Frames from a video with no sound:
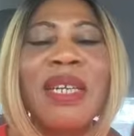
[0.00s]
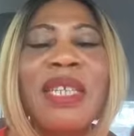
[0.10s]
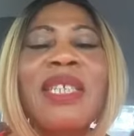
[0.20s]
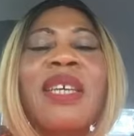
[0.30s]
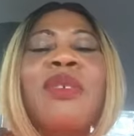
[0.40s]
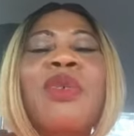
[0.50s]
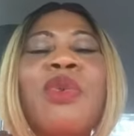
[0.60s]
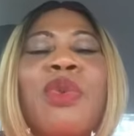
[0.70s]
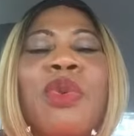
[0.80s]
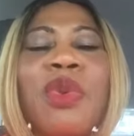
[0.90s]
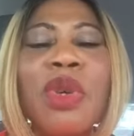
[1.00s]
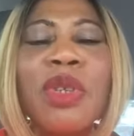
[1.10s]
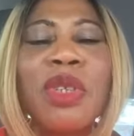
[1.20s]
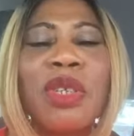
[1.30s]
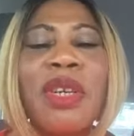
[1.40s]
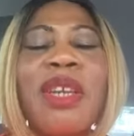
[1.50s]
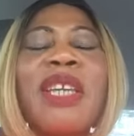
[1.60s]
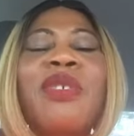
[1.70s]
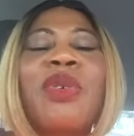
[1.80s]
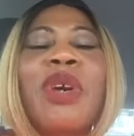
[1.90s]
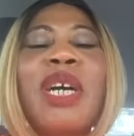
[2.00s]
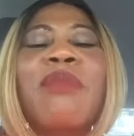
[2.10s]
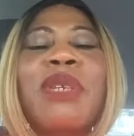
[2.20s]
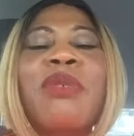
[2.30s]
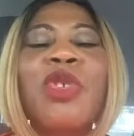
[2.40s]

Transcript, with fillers: He said, do not let your heart be